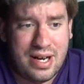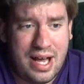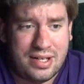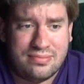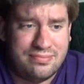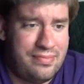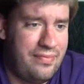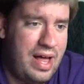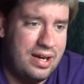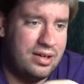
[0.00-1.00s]
I
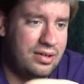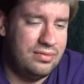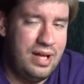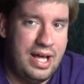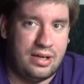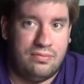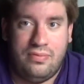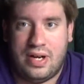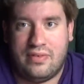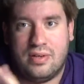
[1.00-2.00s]
don't know. I don't...
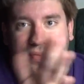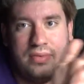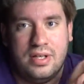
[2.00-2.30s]
Whatever.